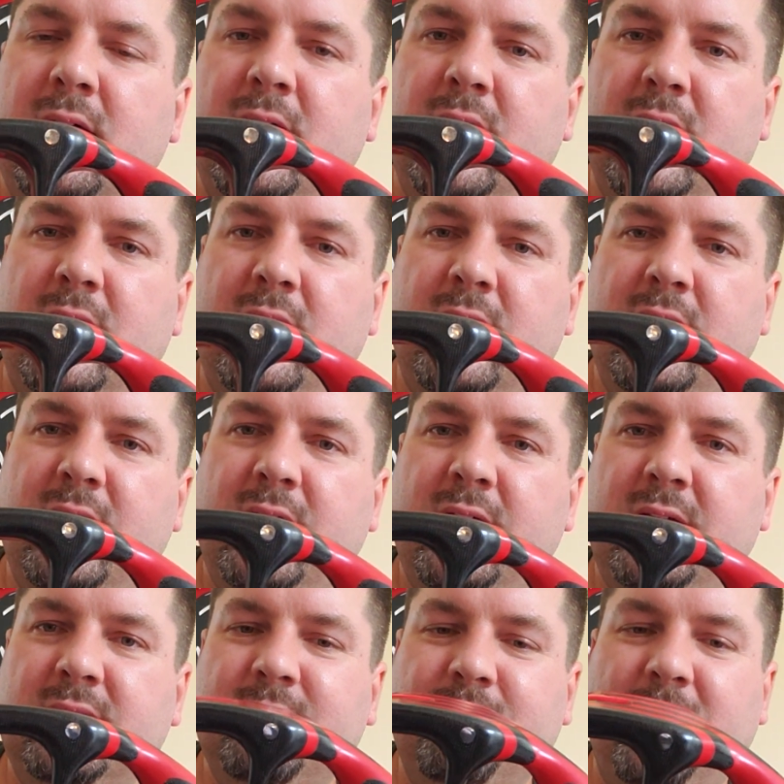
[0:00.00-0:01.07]
Uh,
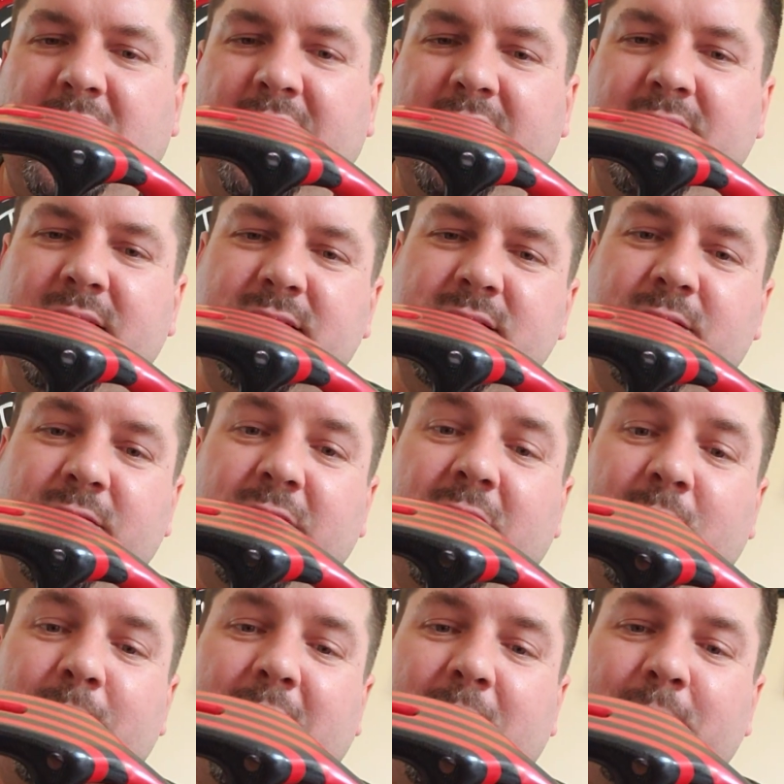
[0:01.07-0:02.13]
it, it's a
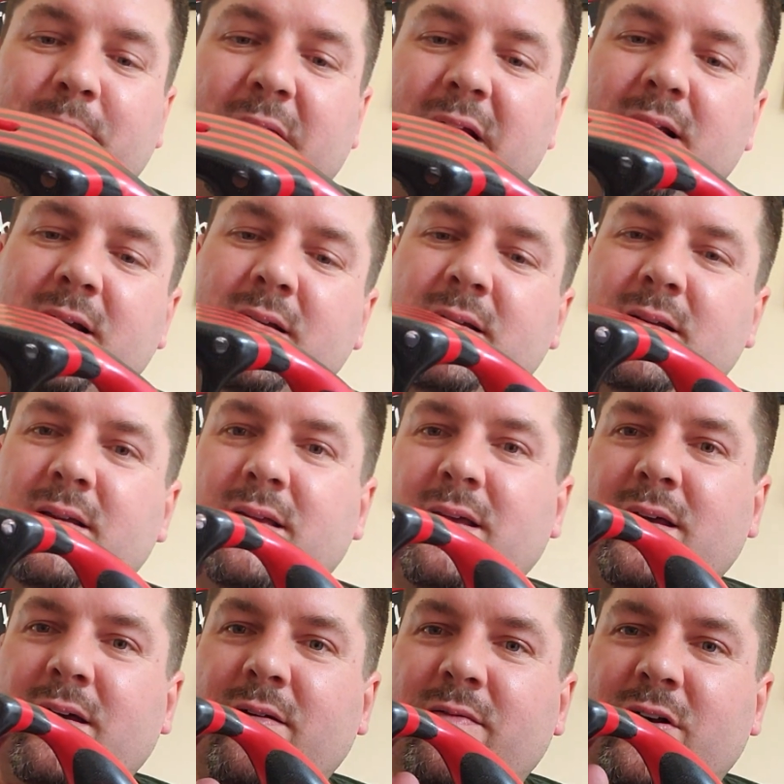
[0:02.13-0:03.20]
fair amount bigger.
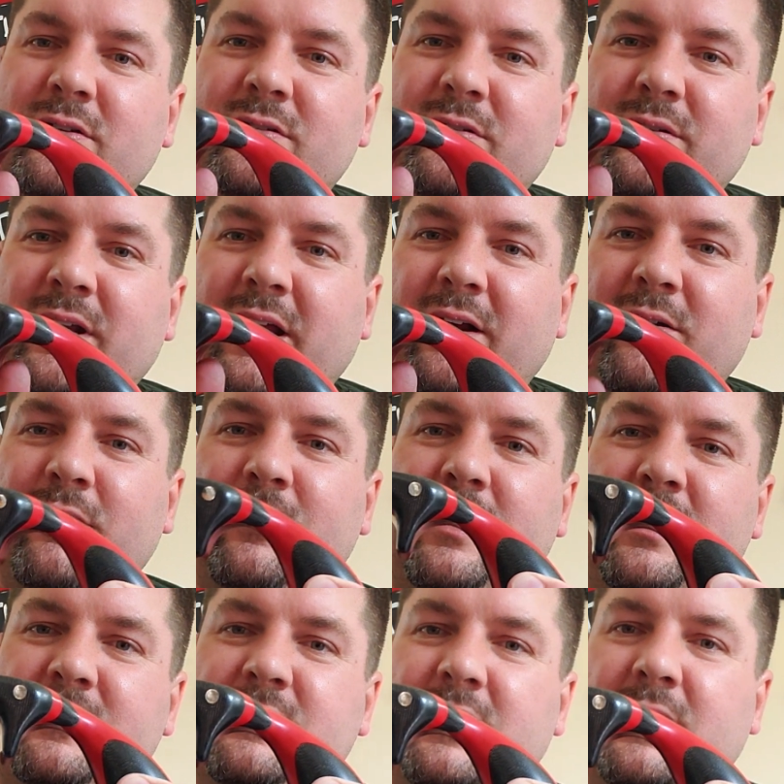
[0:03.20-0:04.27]
I've also narrowed
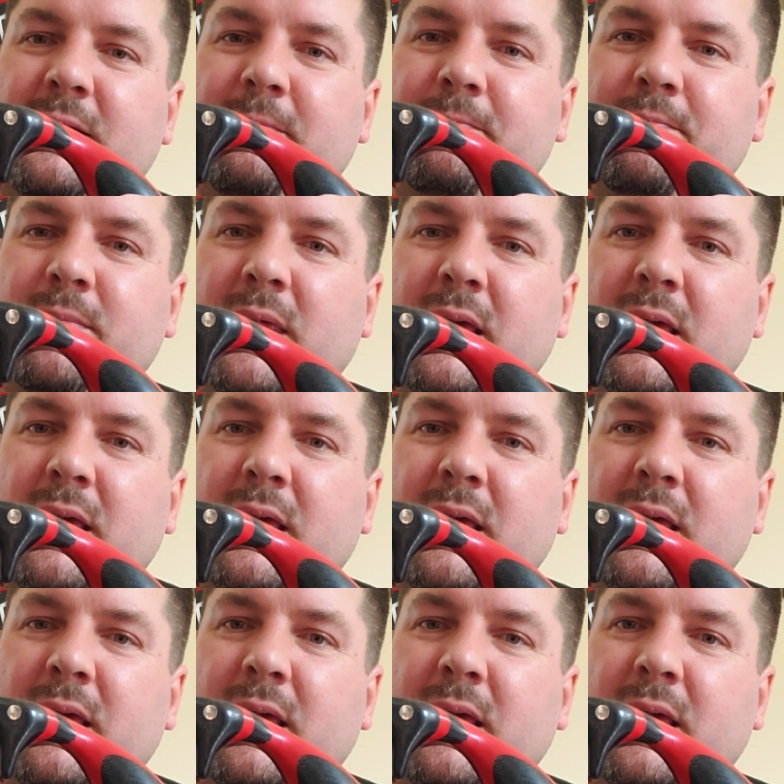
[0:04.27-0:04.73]
this up.